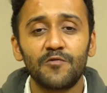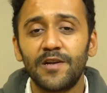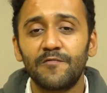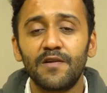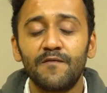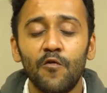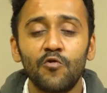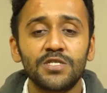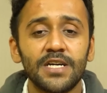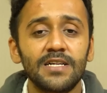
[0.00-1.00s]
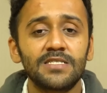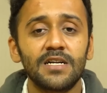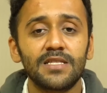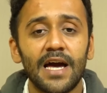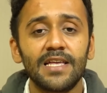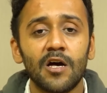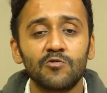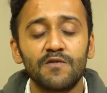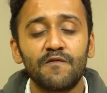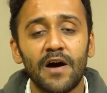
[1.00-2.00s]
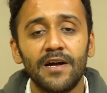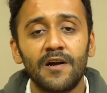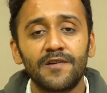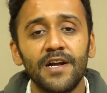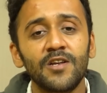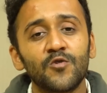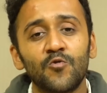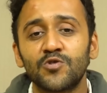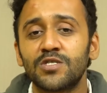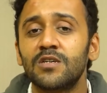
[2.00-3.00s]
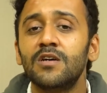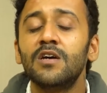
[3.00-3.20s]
2024 stands at 9,500 crores.